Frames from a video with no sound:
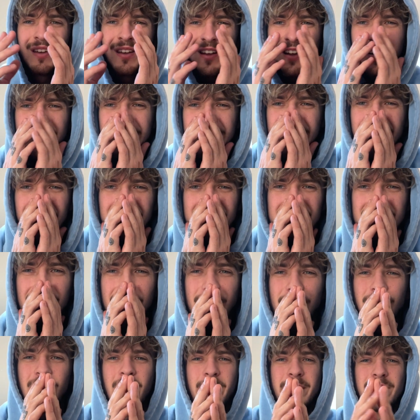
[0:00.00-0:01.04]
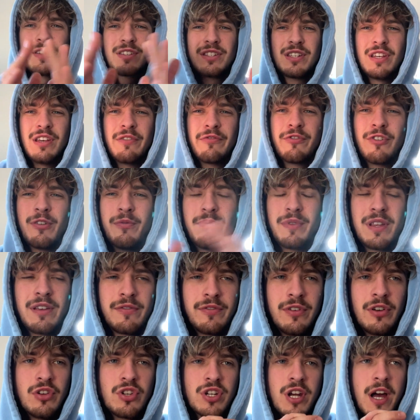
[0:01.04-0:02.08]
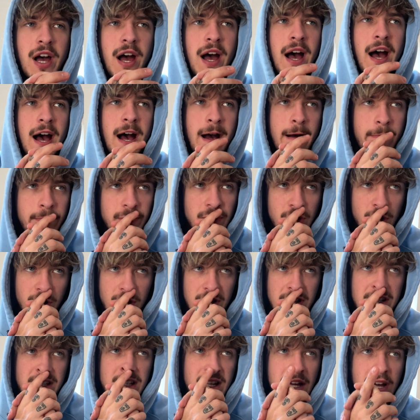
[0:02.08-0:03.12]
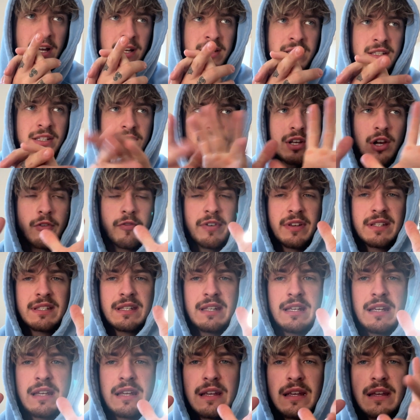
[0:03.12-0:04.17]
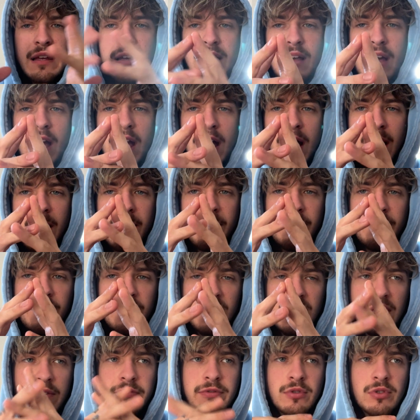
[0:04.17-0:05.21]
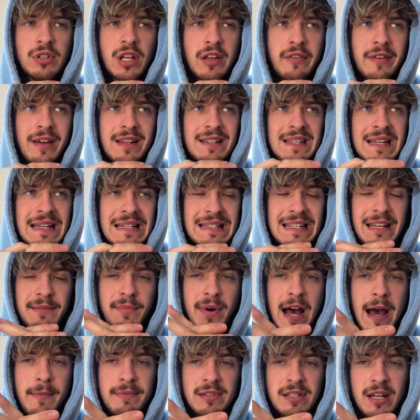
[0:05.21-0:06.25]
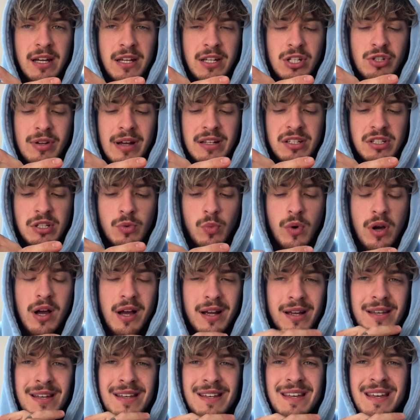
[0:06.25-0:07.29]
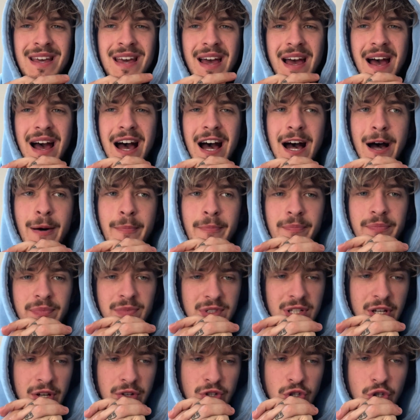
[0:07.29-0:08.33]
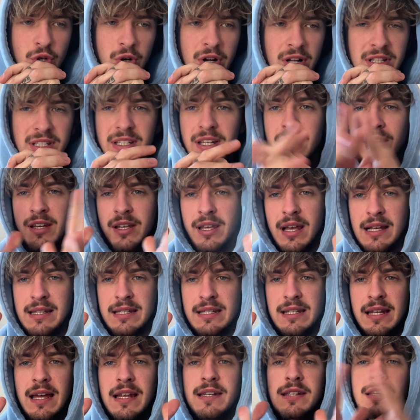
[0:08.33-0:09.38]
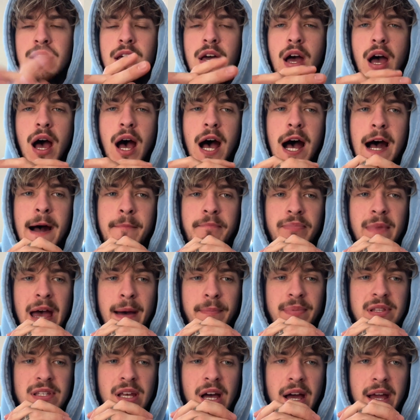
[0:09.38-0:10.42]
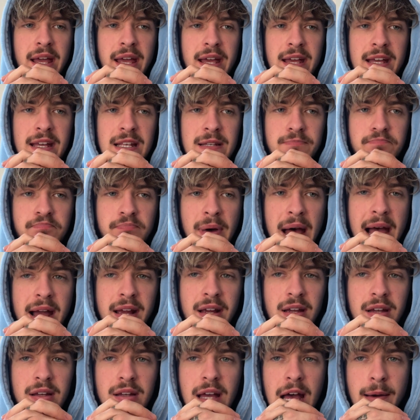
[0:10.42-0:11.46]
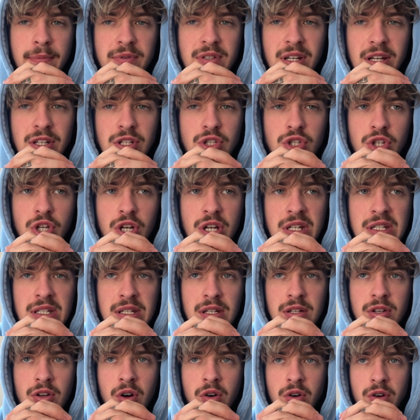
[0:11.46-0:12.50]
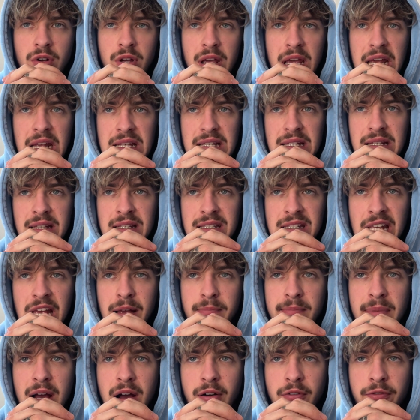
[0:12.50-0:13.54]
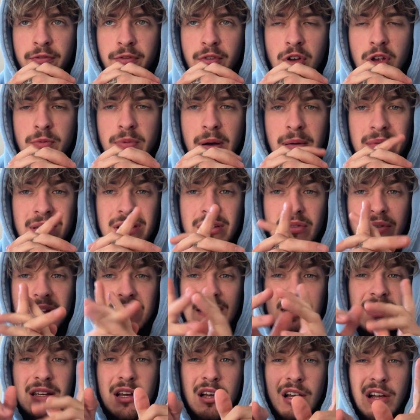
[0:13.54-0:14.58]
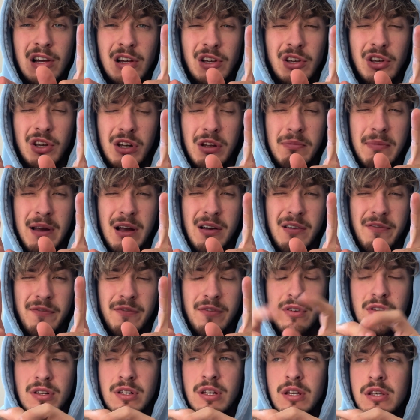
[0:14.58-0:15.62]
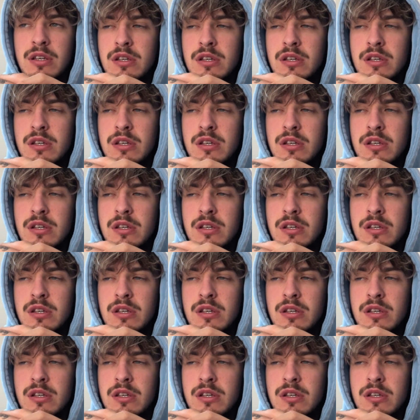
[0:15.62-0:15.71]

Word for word: Okay, so coming to you from the future um, to discuss obviously um, the full day of eating. Did my appetite strategy work? Um, so, short answer yes, it did. Um, appetite is back, appetite is good. Not eating the same amount of food, but I'm still eating a good amount of food.